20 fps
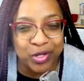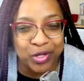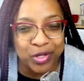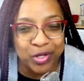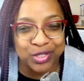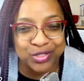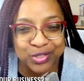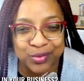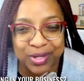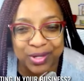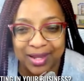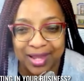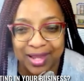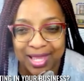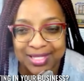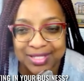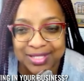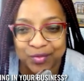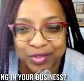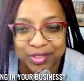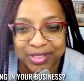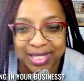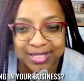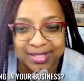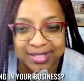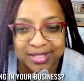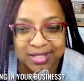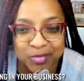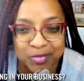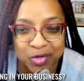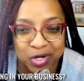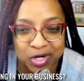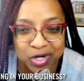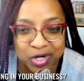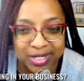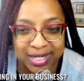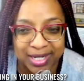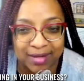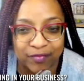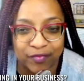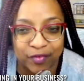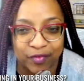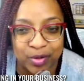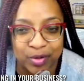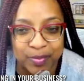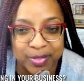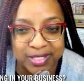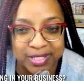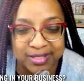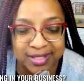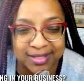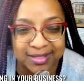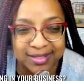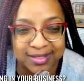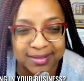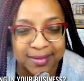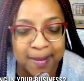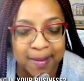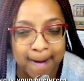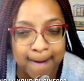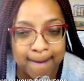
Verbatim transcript: were you doing as it relates to marketing for your business?